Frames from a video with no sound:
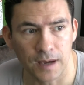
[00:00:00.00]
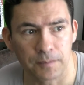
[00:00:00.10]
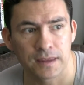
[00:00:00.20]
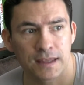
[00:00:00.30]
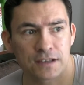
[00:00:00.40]

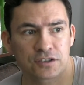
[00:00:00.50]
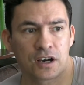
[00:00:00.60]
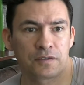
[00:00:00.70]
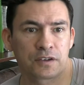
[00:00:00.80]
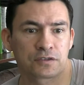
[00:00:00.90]
Yep, in that
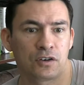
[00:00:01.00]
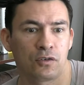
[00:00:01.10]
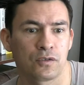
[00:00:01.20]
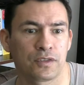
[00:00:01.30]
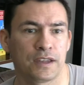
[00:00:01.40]
shelf there's a
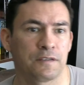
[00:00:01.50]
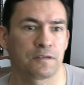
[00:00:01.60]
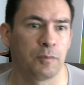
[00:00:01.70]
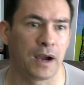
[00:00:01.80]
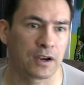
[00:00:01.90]
whole thing
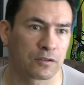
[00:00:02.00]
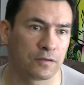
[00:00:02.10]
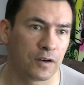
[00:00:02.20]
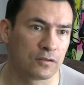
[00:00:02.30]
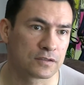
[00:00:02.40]
for
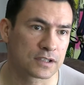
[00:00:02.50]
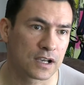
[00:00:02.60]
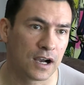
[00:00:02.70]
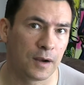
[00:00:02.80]
microphones.